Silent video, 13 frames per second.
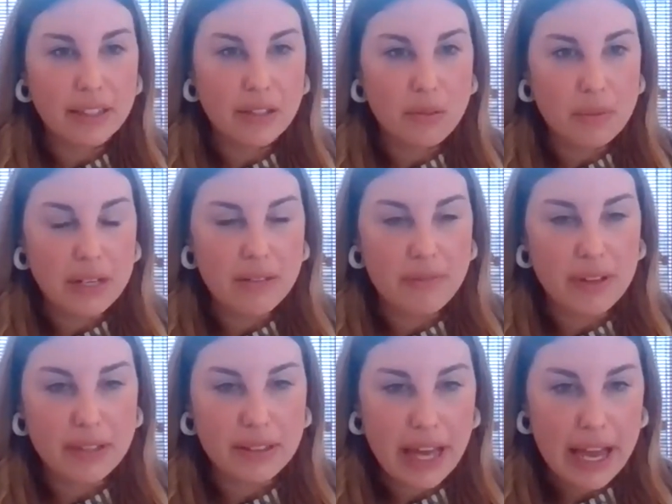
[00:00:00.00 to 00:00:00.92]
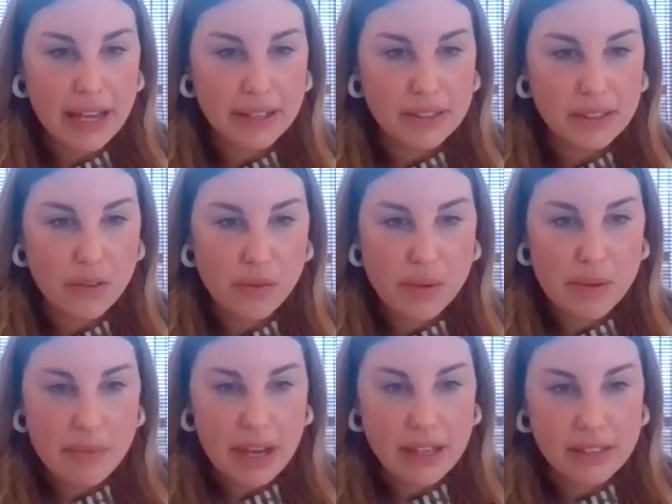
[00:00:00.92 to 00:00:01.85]
little bit of a lag, so
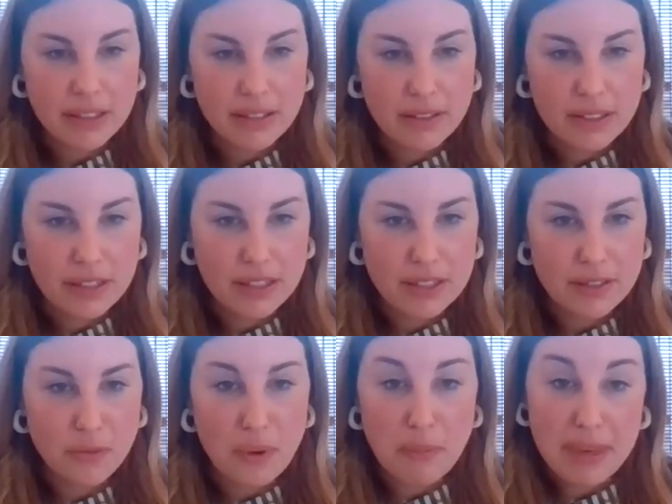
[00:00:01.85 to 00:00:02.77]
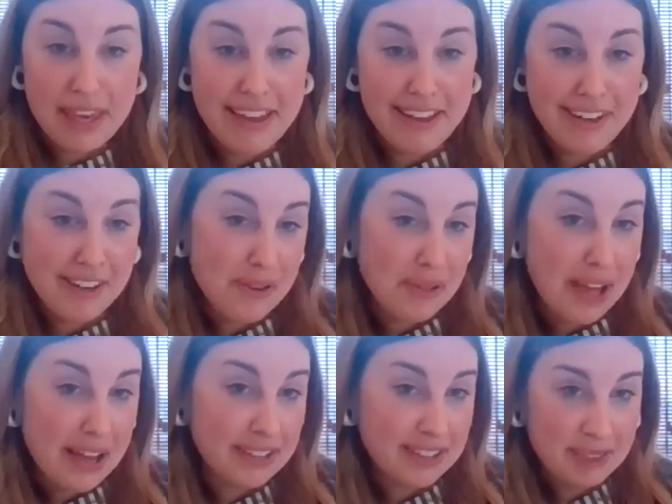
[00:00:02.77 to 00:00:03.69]
we might ask you to just repeat your
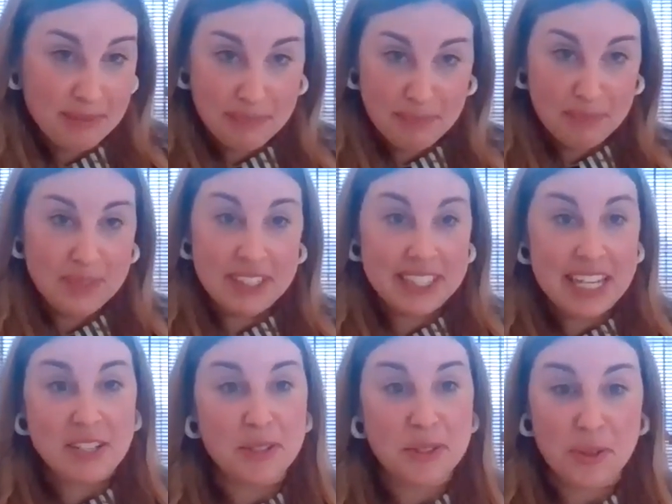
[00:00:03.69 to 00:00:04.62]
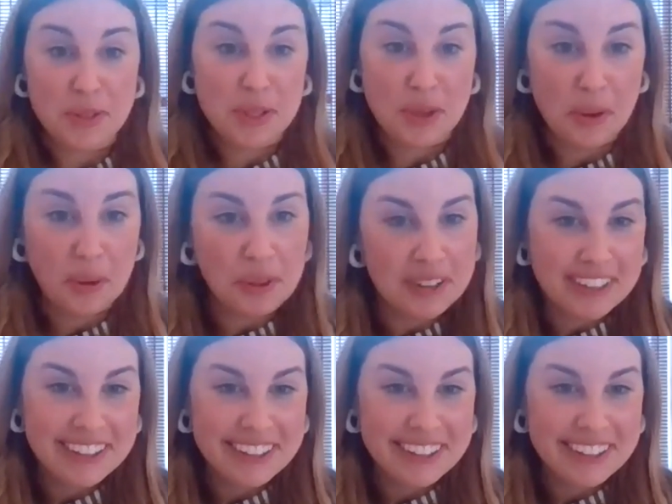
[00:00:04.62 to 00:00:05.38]
last sentence or two.